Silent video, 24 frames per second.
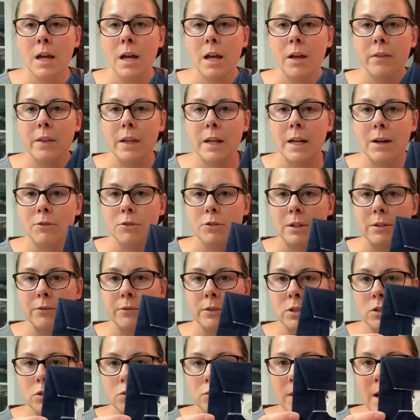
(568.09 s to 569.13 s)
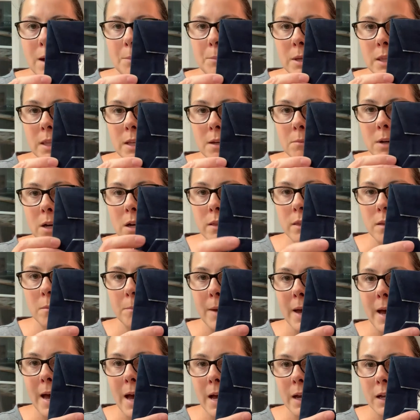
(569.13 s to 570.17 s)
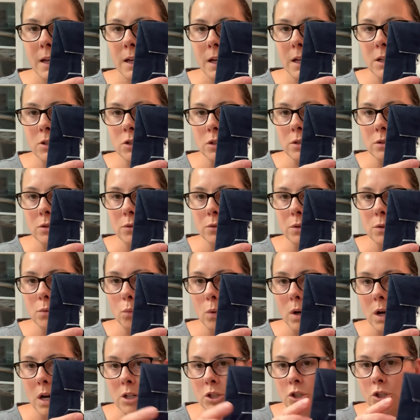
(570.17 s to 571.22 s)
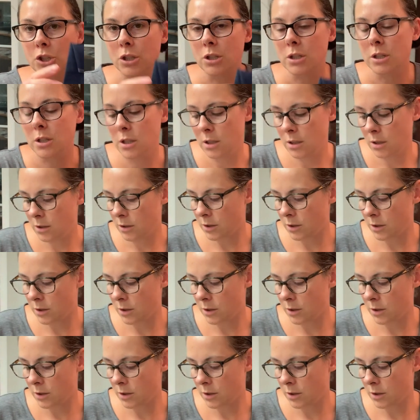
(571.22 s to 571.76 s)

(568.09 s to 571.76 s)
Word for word: And then after I finished wrapping them on the back, I just glued a washer.